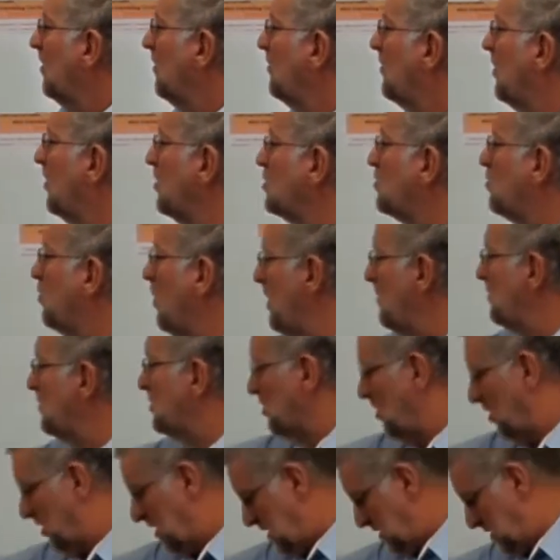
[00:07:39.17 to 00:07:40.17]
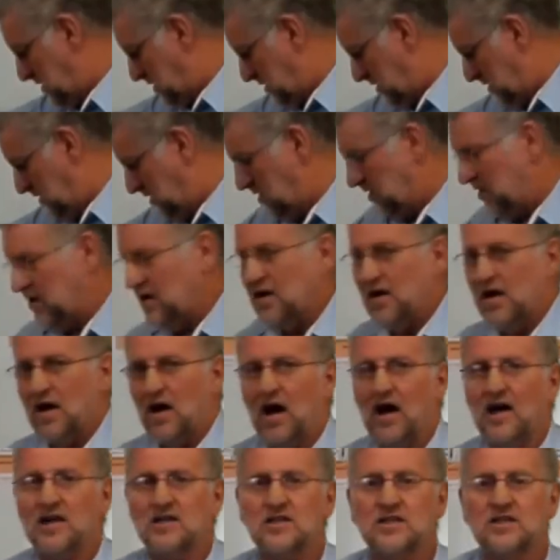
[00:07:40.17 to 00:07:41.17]
those websites
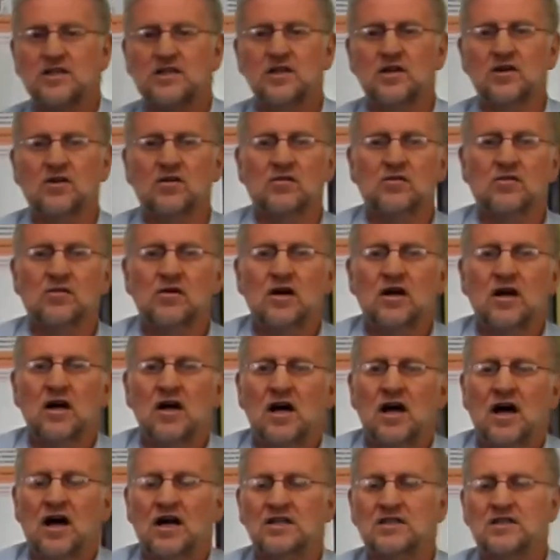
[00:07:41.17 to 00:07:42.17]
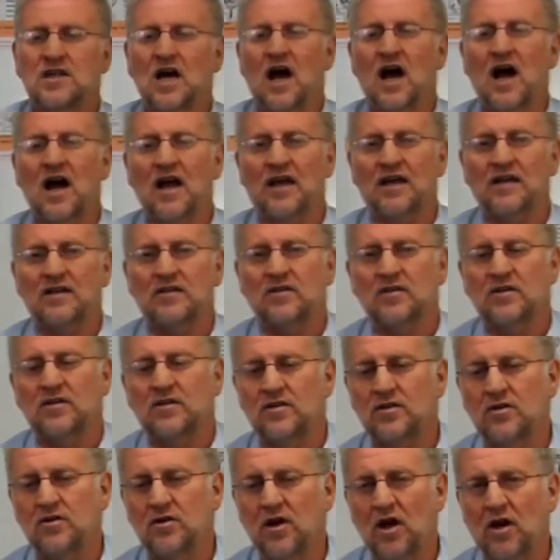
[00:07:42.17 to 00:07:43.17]
are still a target.
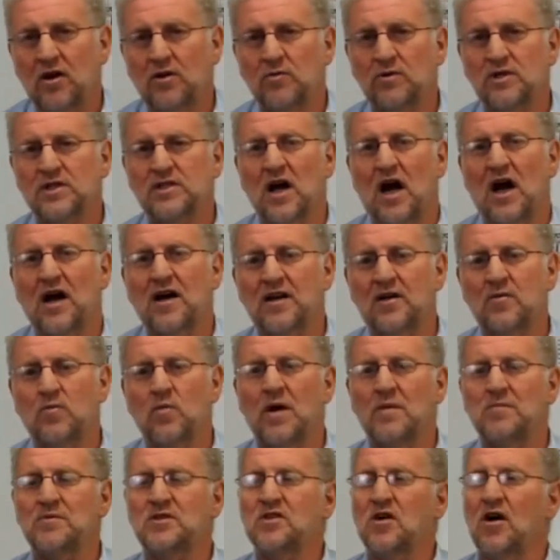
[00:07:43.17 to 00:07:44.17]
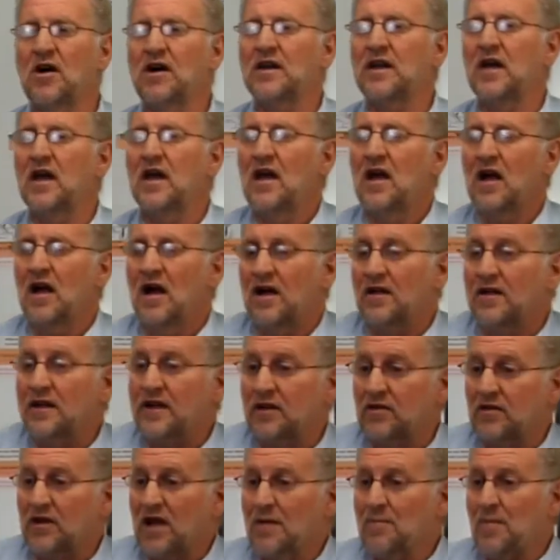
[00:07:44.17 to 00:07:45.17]
You go to a targeted website,
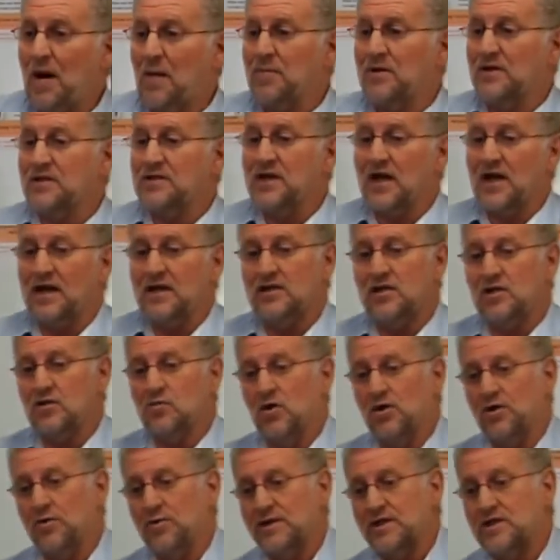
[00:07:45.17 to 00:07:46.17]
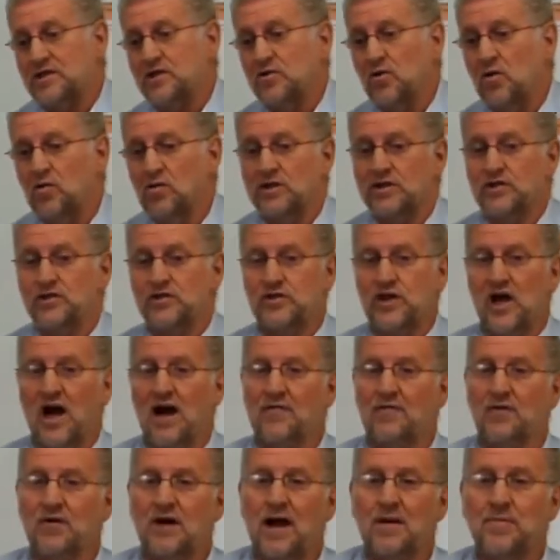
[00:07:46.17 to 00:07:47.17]
it'll come up and say, do you want to install this
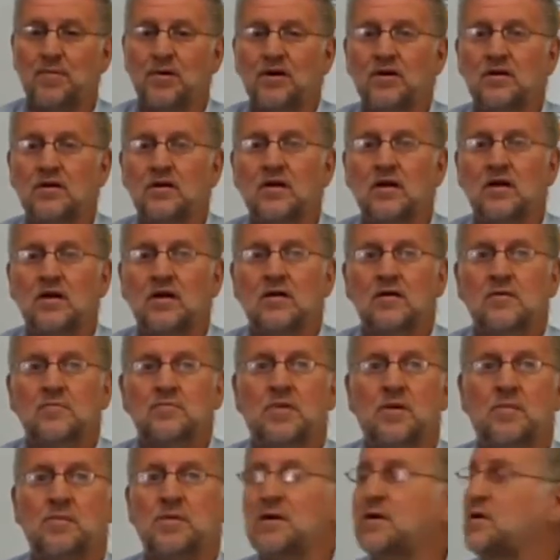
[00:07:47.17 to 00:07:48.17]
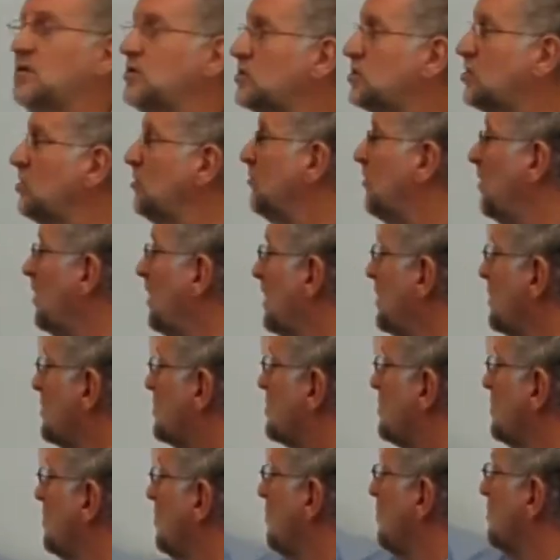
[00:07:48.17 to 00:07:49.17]
Java app? But because you've
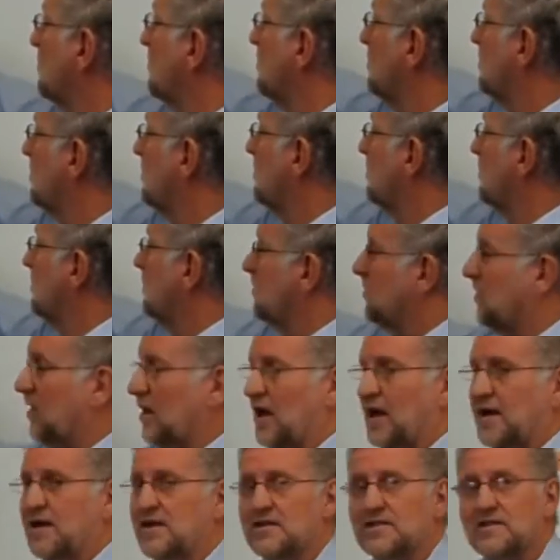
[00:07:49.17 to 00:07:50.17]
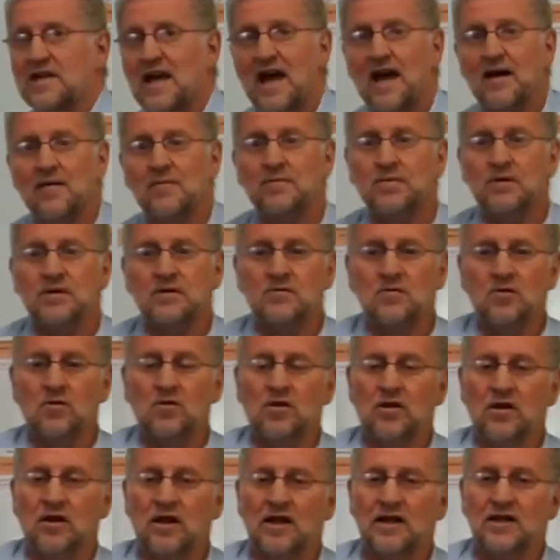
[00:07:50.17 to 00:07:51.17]
installed the latest app or
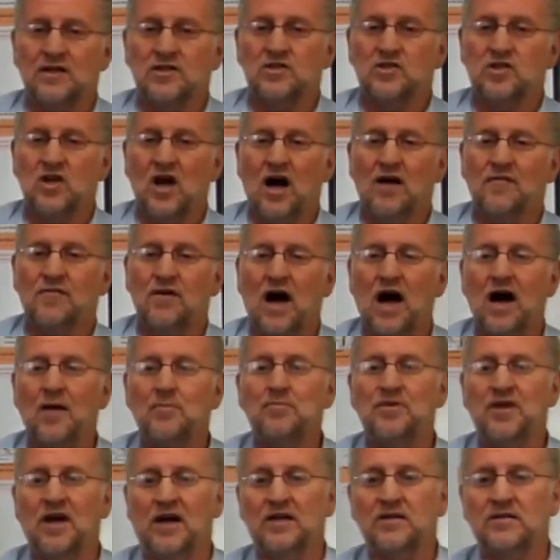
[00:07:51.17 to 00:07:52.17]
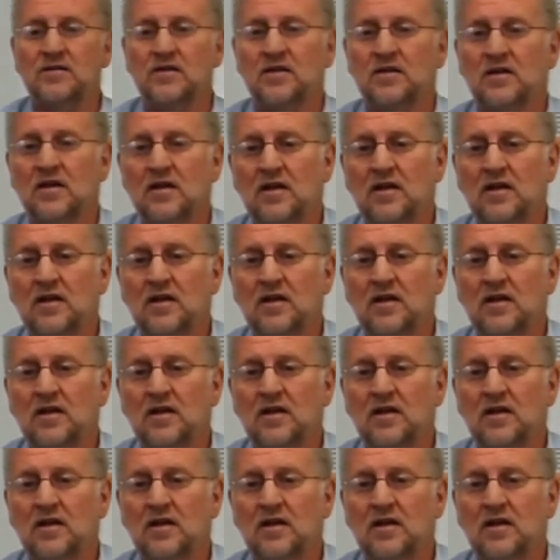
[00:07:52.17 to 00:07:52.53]
the latest Java update,